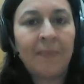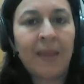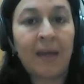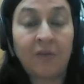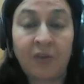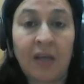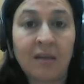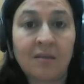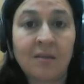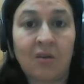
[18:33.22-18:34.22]
And if it
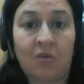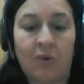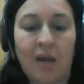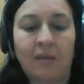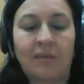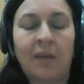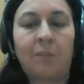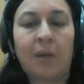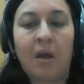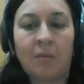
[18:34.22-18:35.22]
is, great.
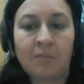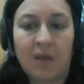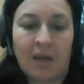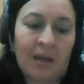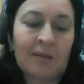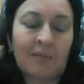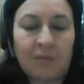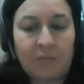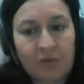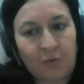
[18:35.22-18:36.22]
Then it becomes, and
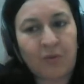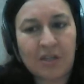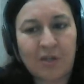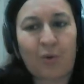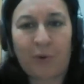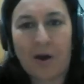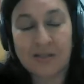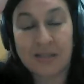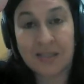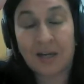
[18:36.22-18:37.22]
again, through this whole
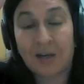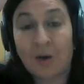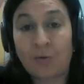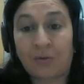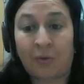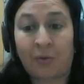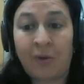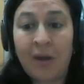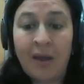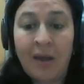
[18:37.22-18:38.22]
process that I go
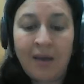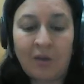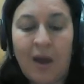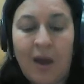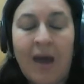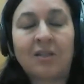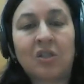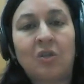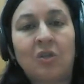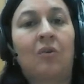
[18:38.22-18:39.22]
through, you add
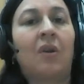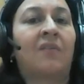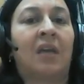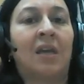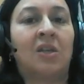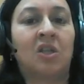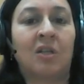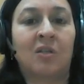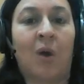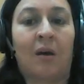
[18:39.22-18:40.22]
it to your
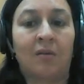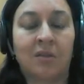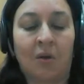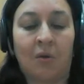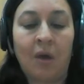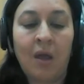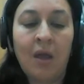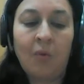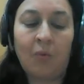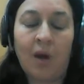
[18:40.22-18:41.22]
navigation as well. So
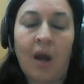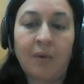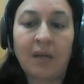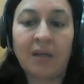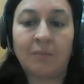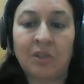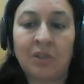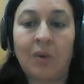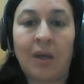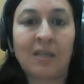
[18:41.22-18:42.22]
what I would end up
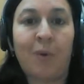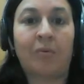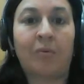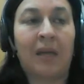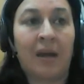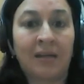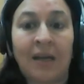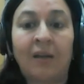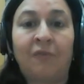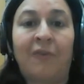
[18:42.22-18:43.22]
doing is probably
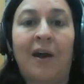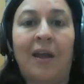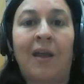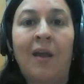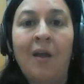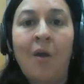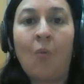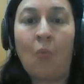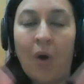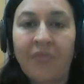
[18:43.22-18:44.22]
identifying
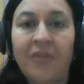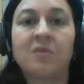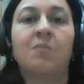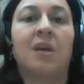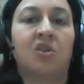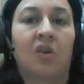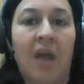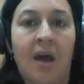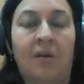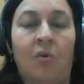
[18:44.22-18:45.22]
what those major
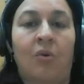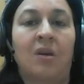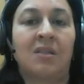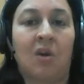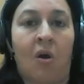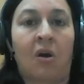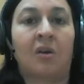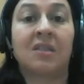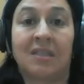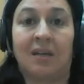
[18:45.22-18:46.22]
categories
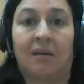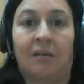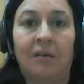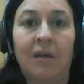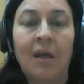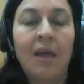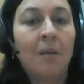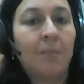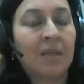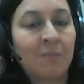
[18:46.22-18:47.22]
are still.
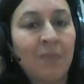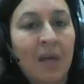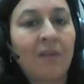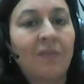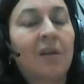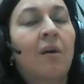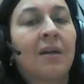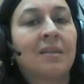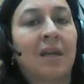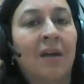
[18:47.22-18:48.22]
Because many of the
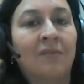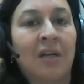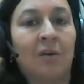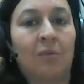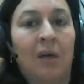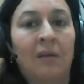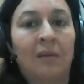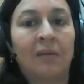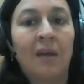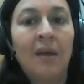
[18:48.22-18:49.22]
clients that I've dealt with,